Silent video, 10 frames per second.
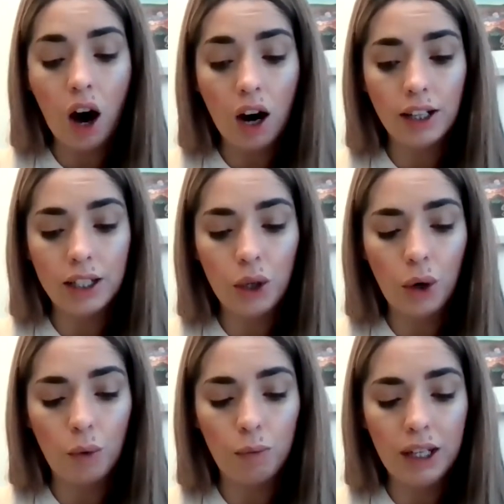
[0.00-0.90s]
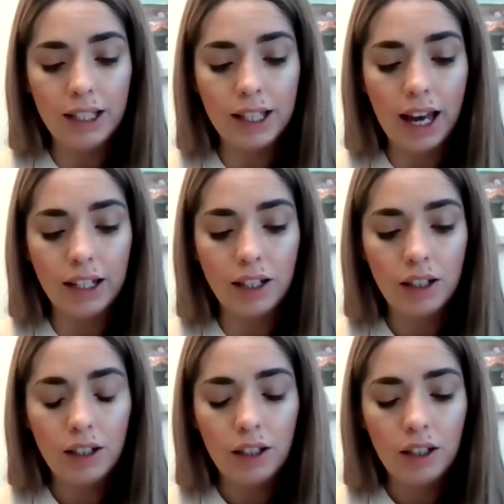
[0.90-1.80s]
are at home, he said,
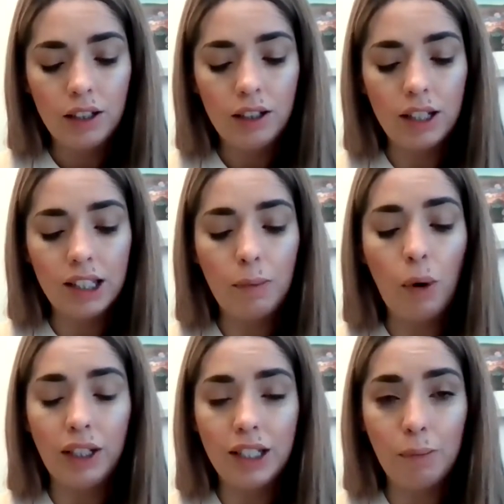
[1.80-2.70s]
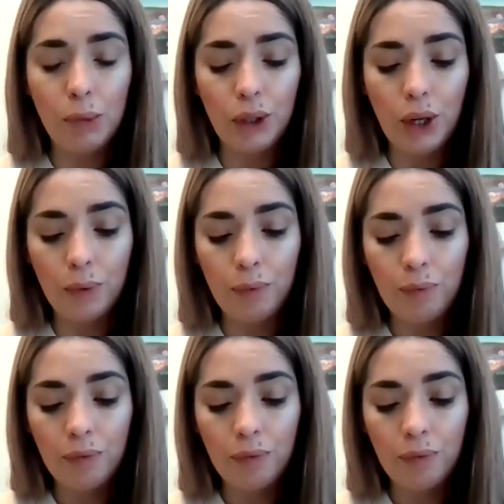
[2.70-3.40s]
disappointing Bruno.